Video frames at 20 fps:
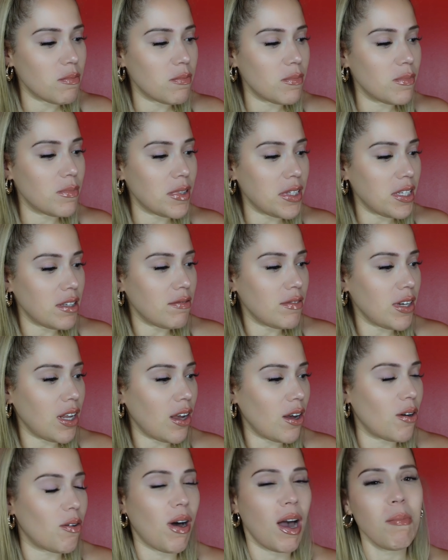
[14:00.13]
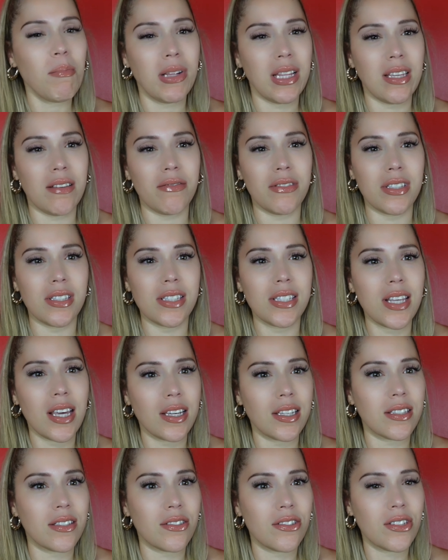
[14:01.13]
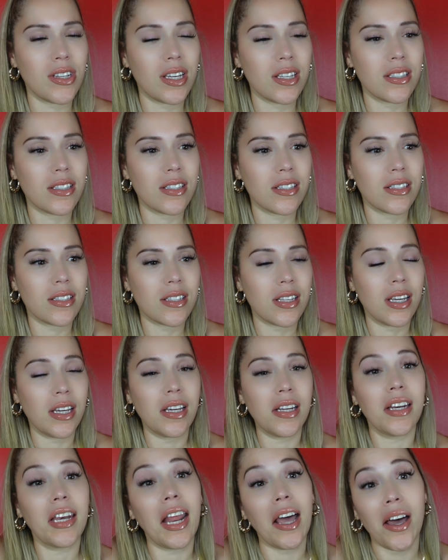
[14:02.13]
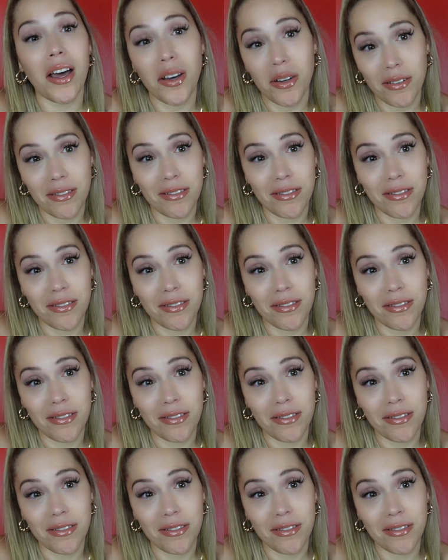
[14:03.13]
to believe? No, I believe in second chances. No.